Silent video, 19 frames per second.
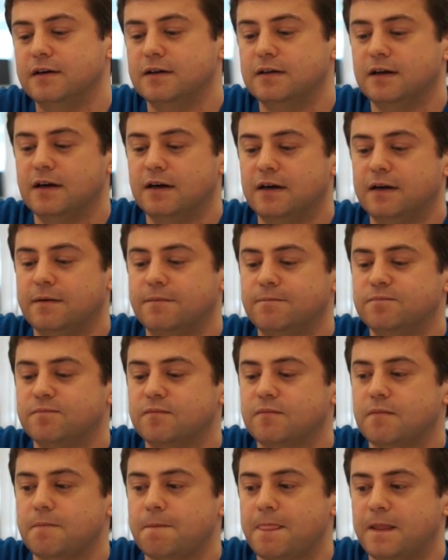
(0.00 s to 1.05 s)

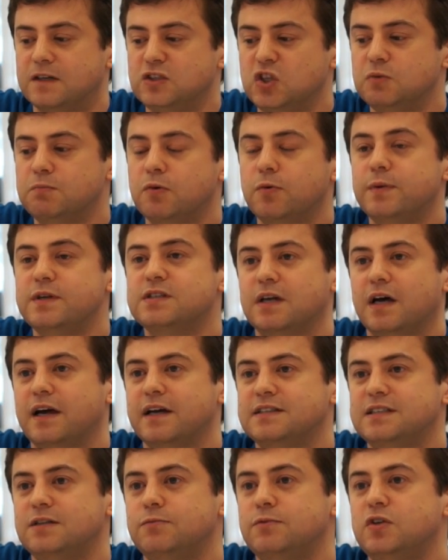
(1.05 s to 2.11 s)
Newbury
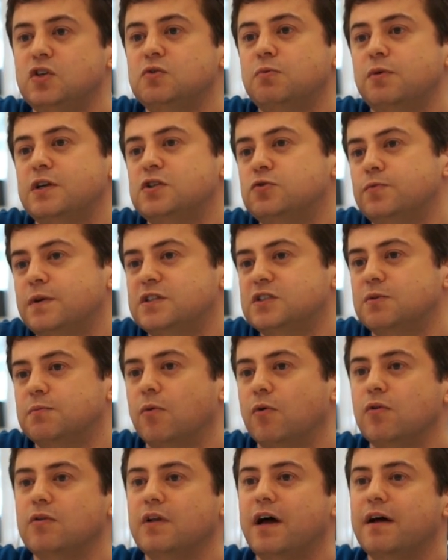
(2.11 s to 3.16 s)
is
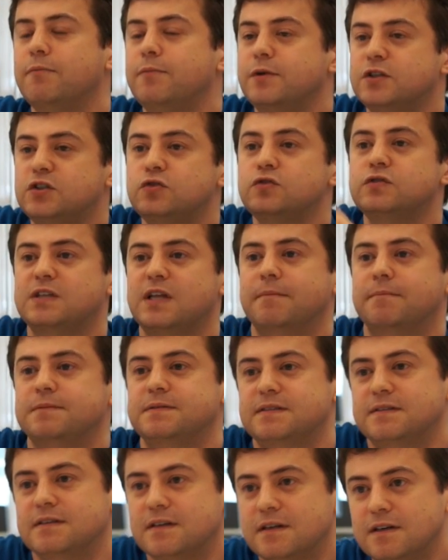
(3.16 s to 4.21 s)
reachable with two
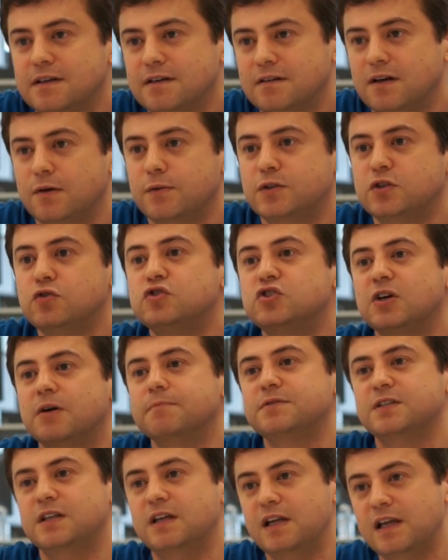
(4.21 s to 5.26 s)
steps, with two
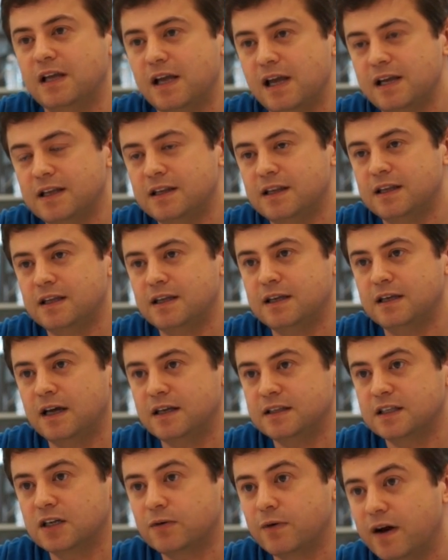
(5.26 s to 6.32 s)
jumps in
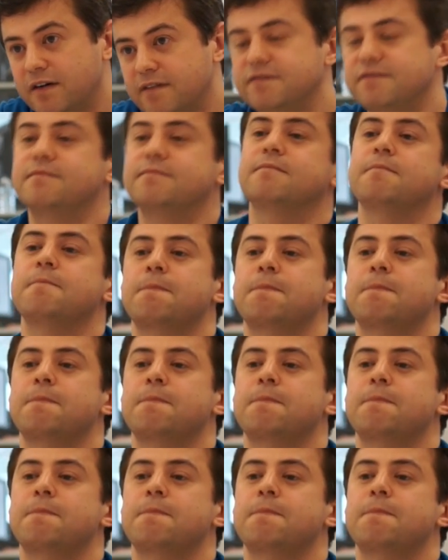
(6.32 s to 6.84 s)
the graph.